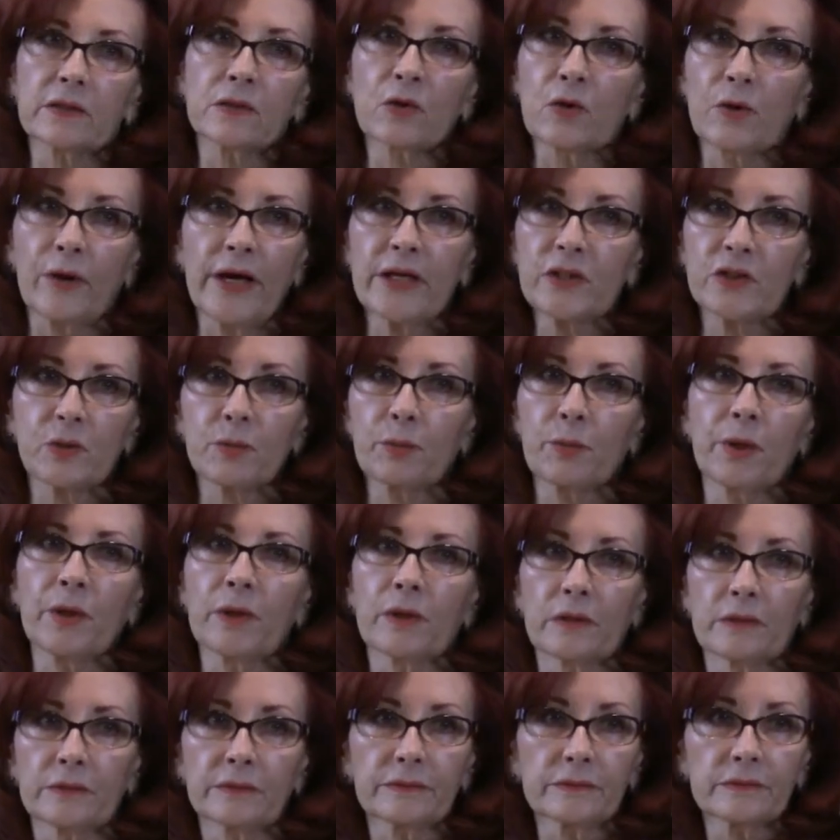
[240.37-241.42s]
it'll crash and
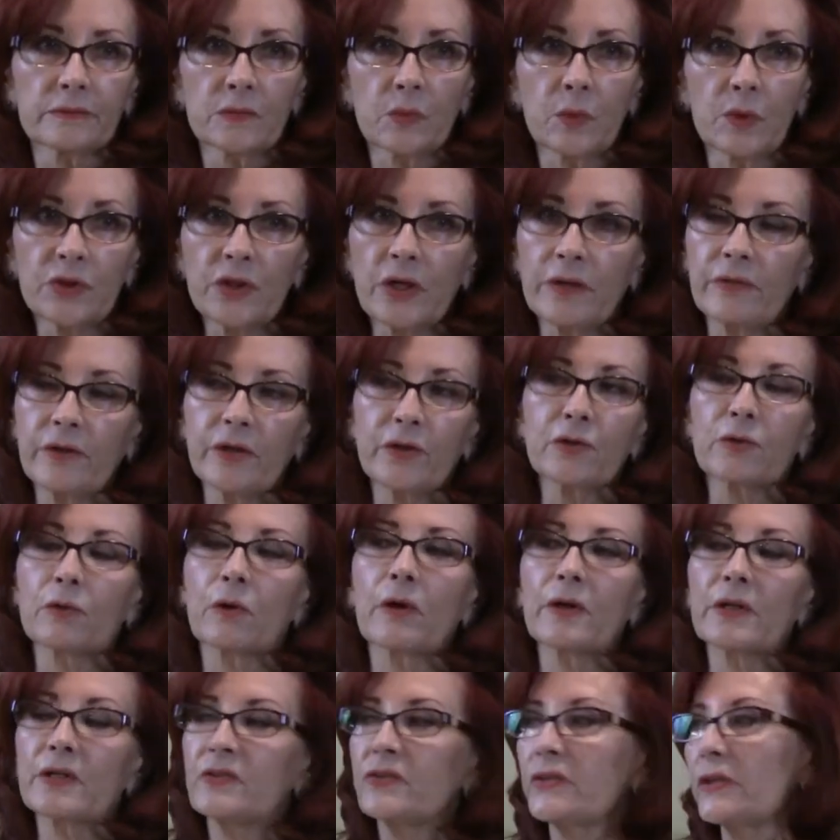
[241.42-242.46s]
burn, which I think you're
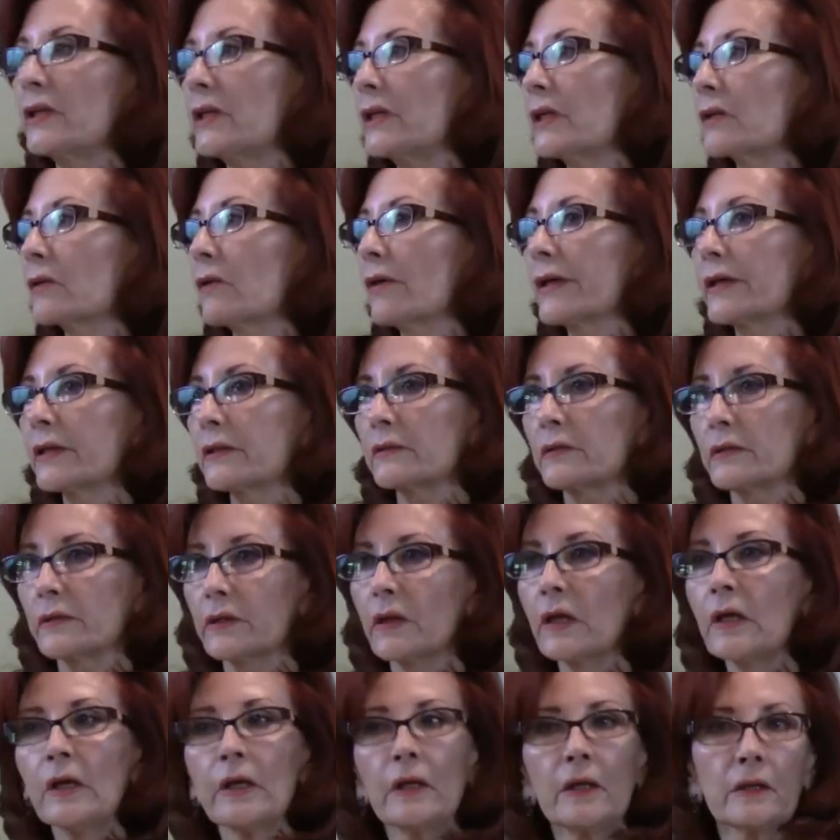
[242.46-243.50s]
already seeing, like in
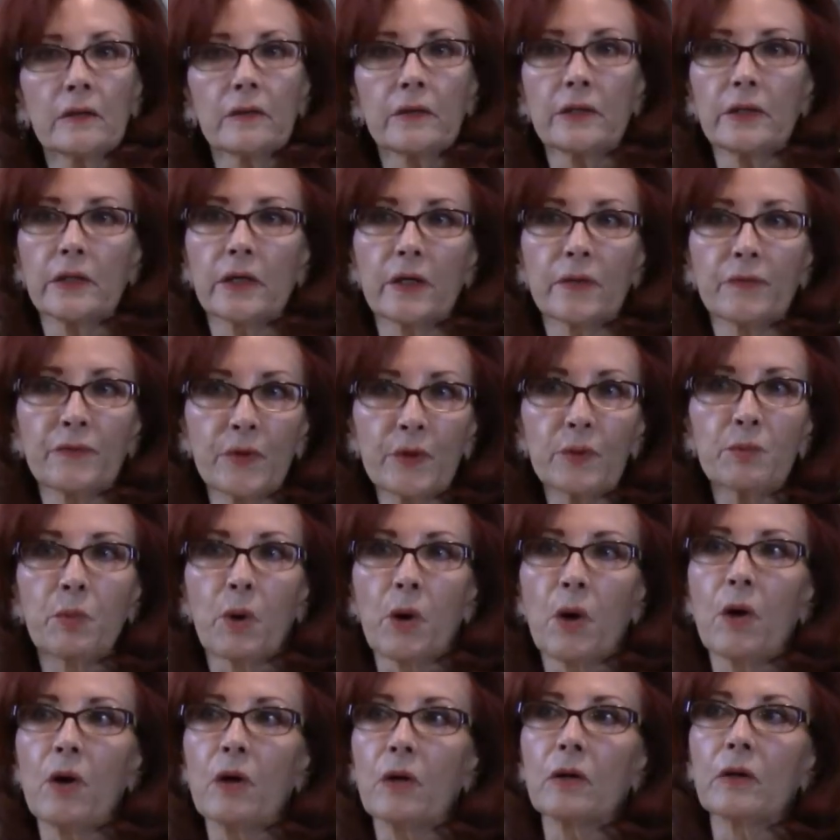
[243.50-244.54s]
the
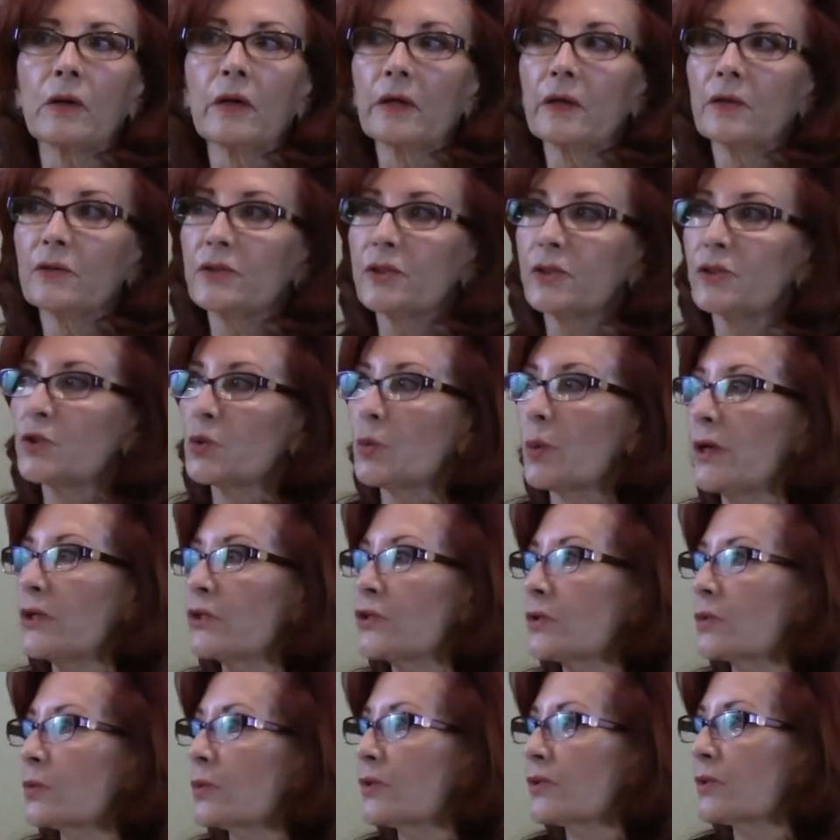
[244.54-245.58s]
football
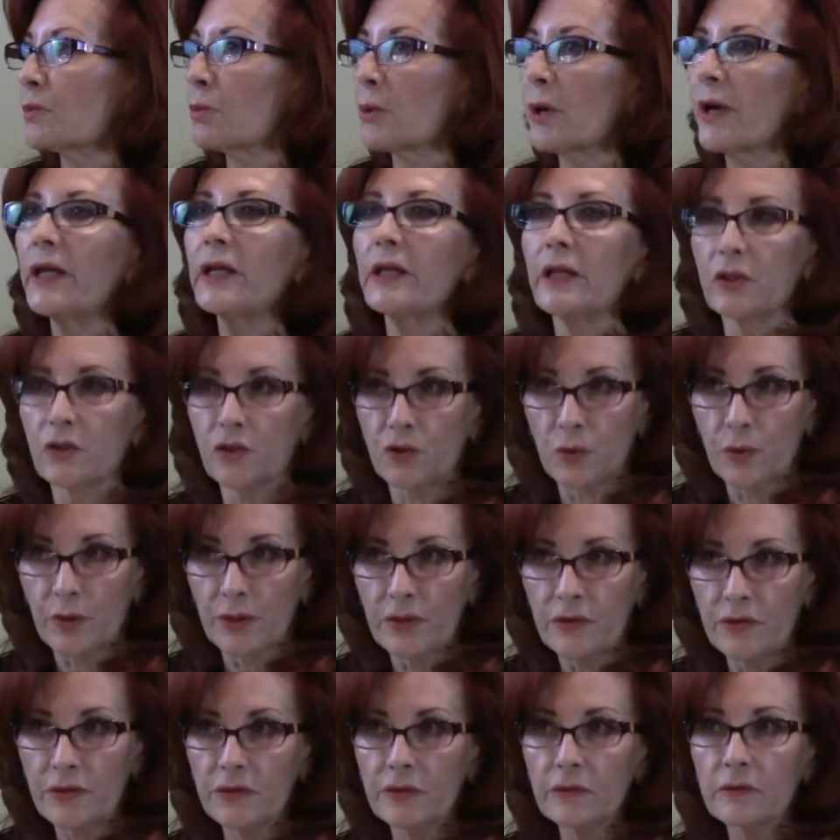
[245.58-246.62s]
situation with the brain
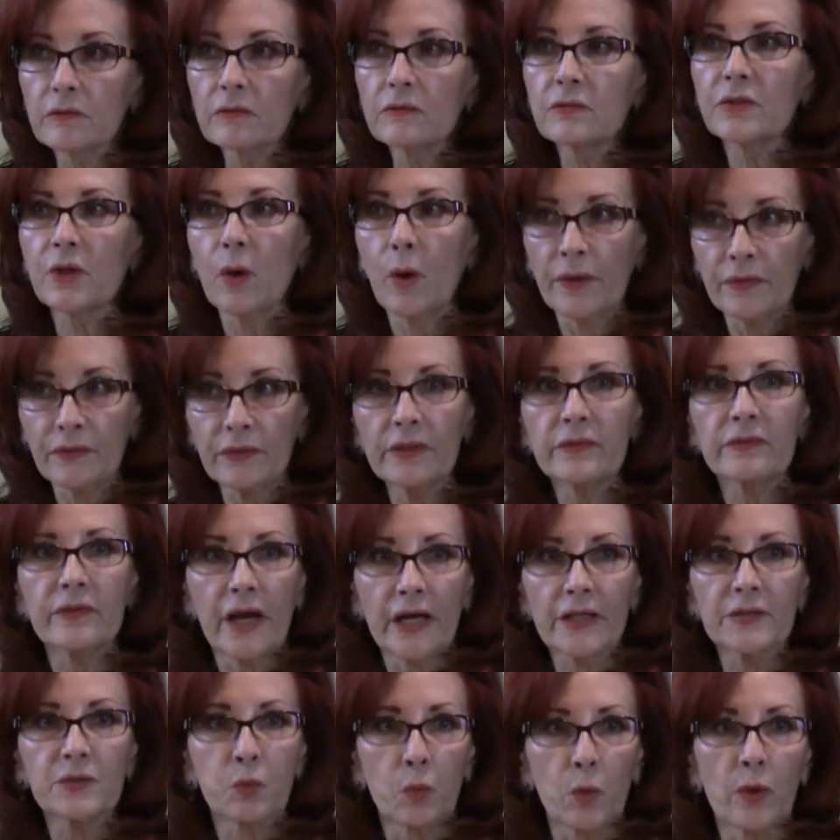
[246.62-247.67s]
injuries. So I think
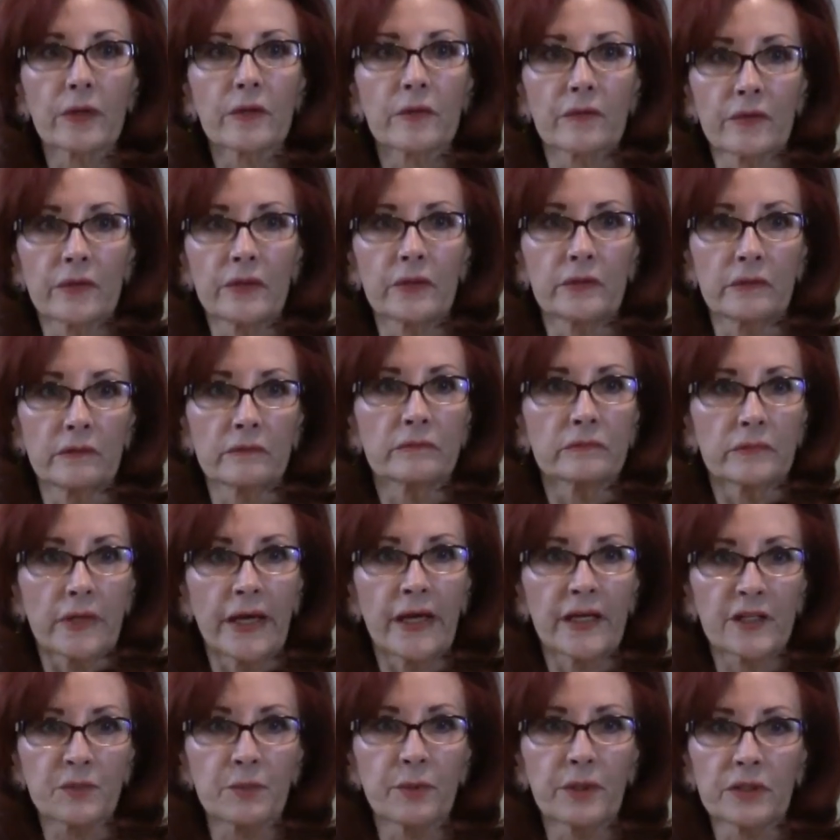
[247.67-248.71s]
that's one of the
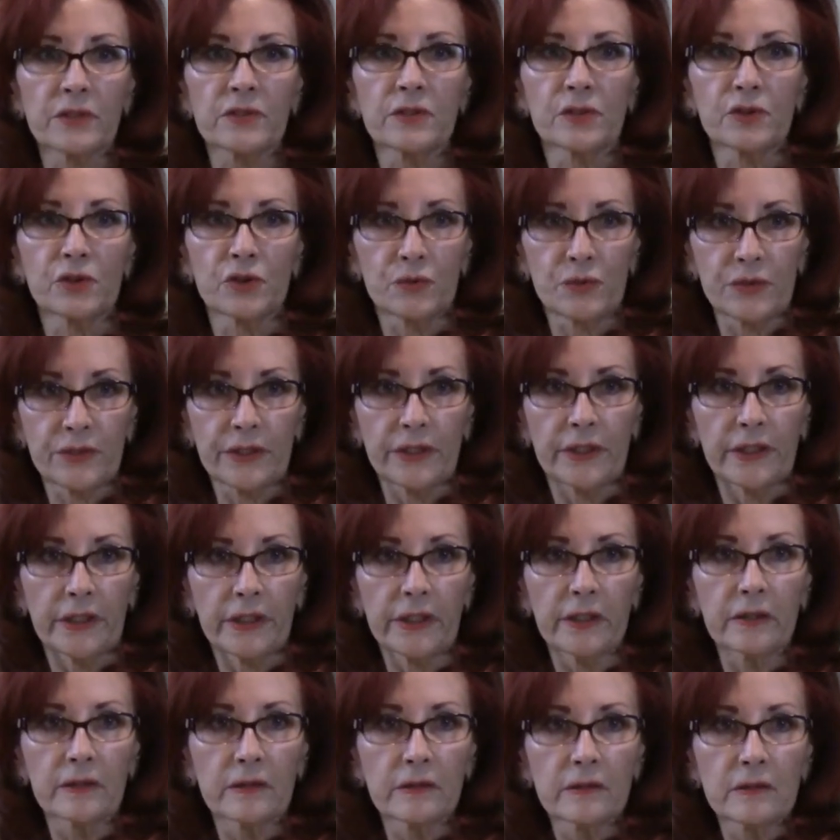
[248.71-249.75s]
aspects that you
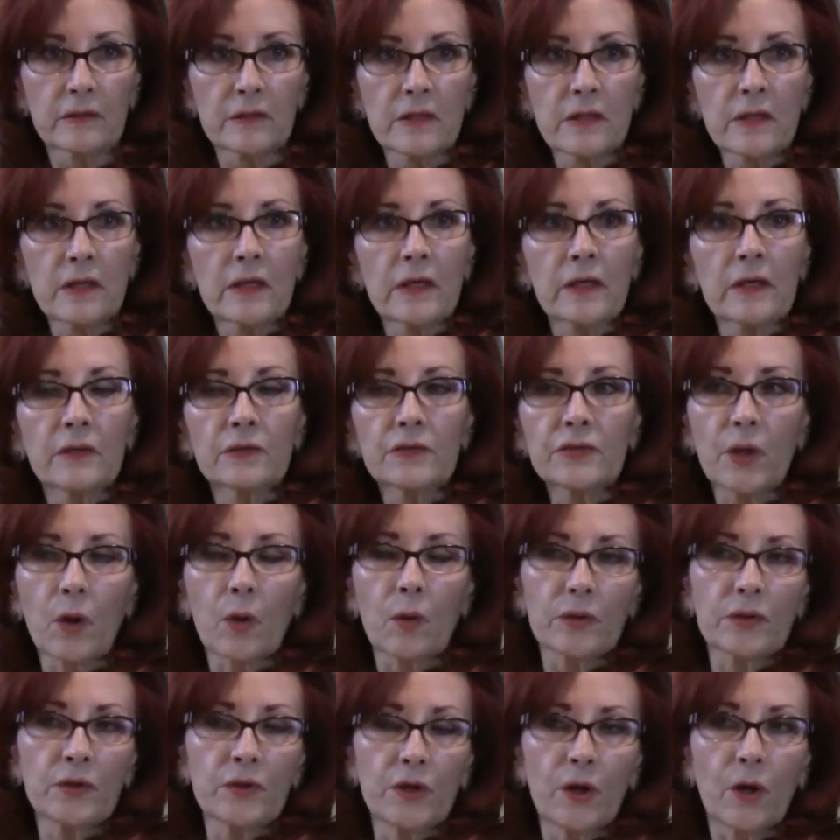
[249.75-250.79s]
see.
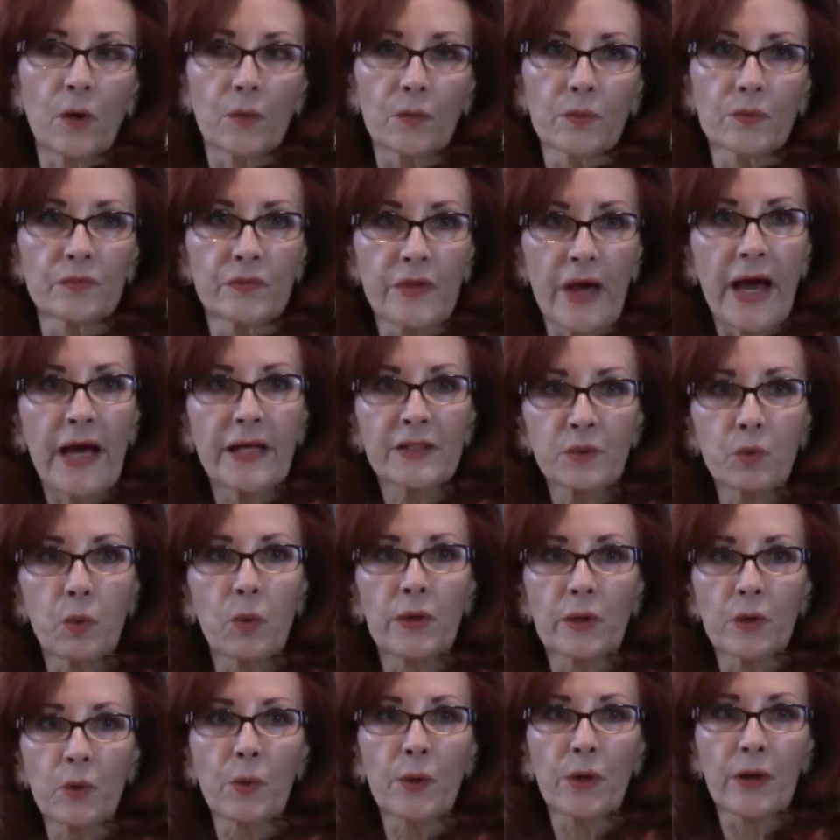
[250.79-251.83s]
So, that's
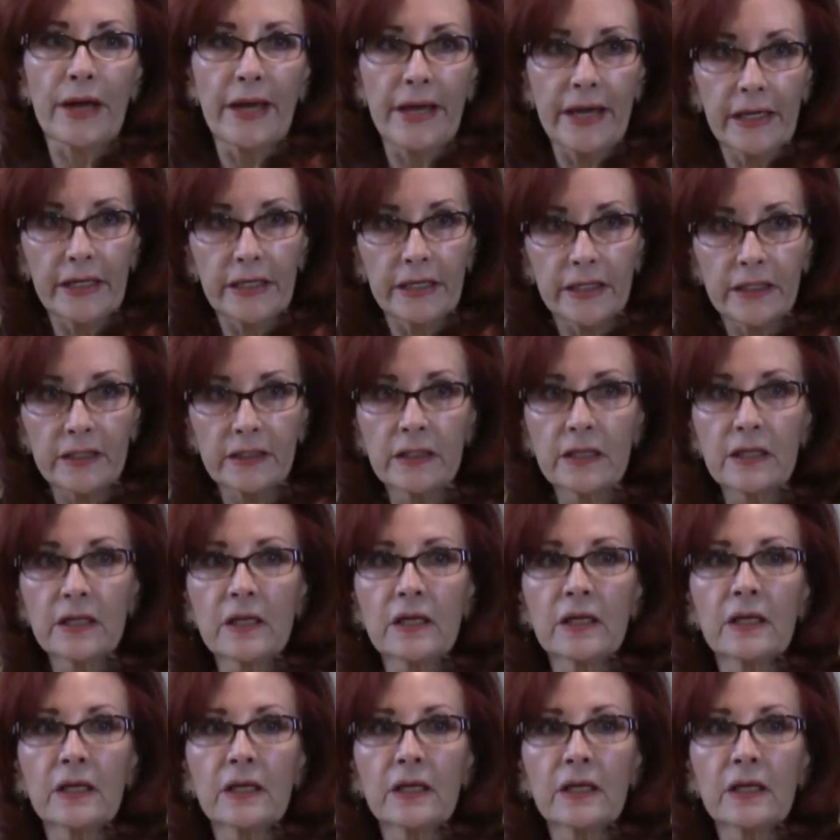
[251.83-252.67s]
where we're headed